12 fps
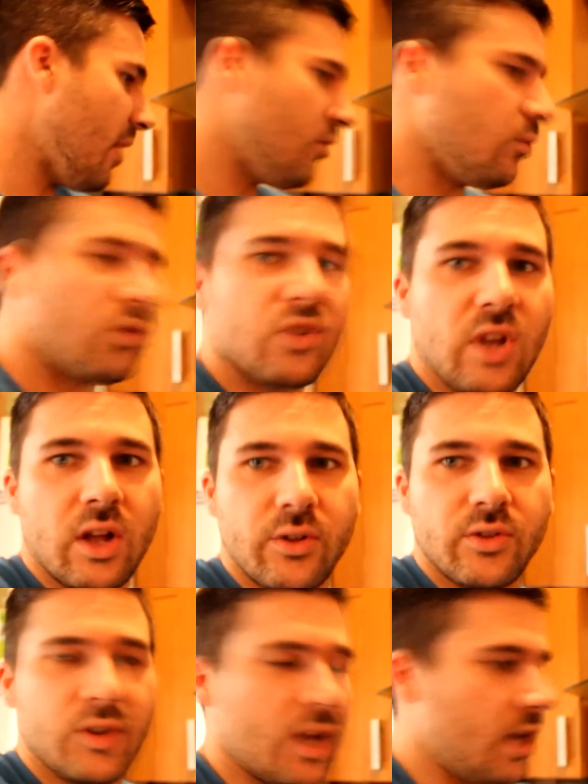add some
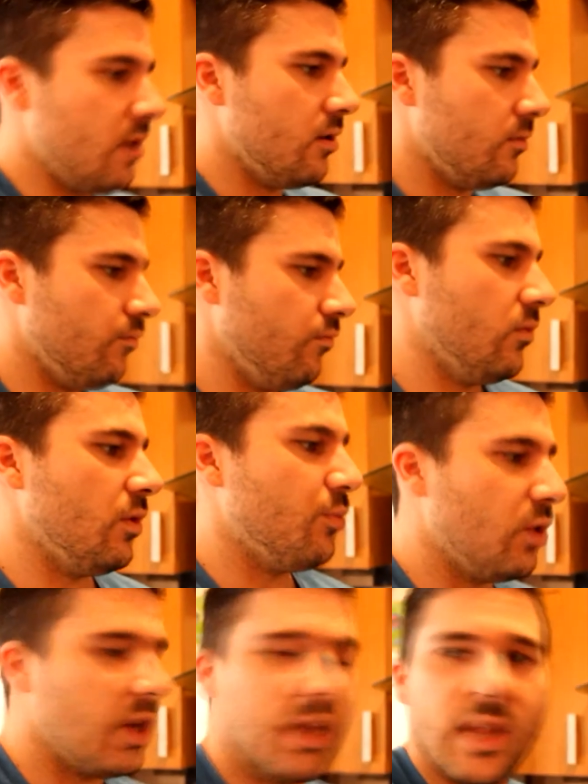salsa, and
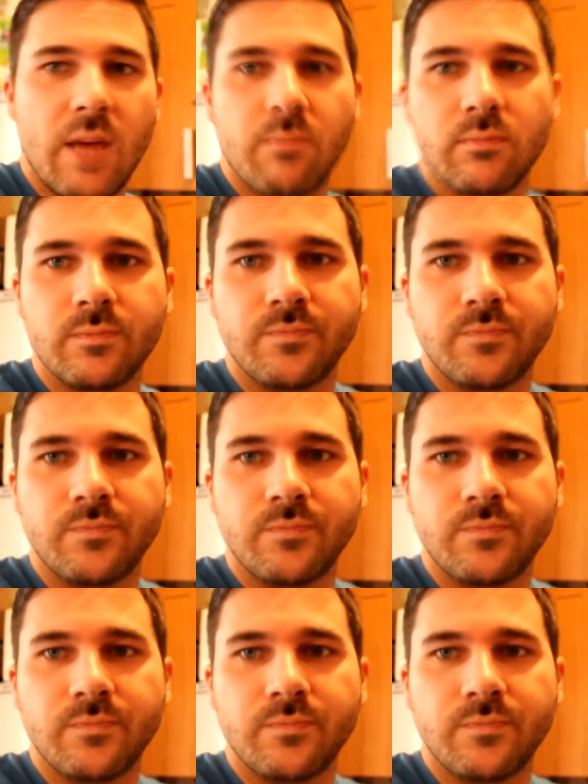put it in them.